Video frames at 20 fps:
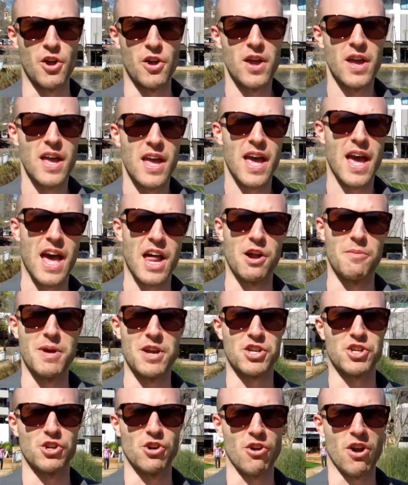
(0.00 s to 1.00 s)
and I'll
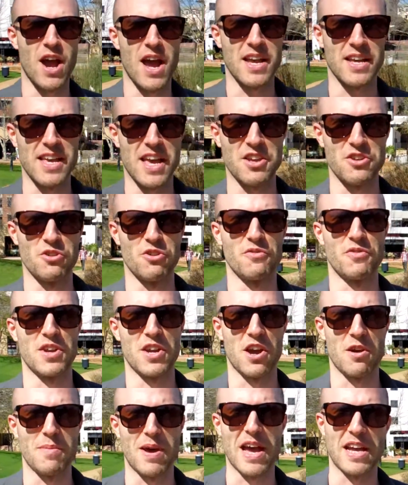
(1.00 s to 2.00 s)
make sure I get your
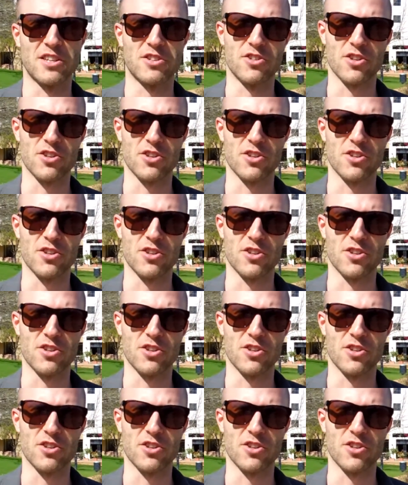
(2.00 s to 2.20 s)
video made.